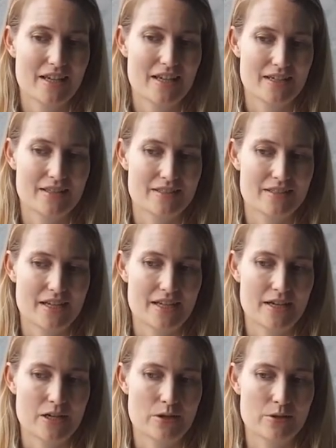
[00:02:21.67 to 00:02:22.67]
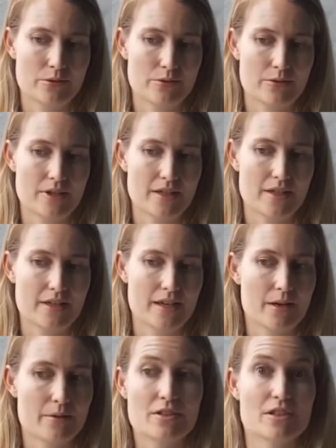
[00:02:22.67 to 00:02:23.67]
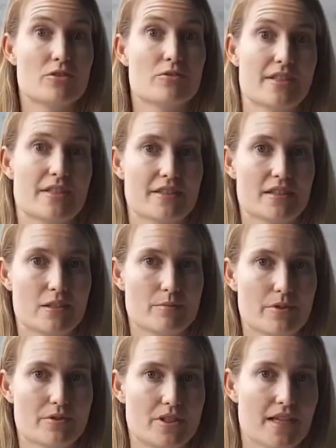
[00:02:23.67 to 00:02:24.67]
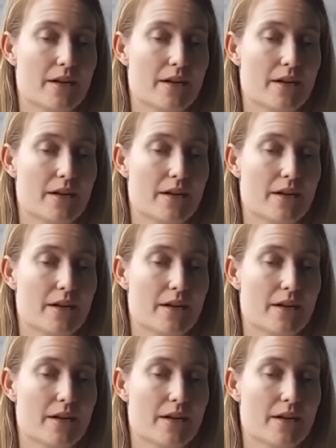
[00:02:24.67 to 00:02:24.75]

and how are you going to address this in your project?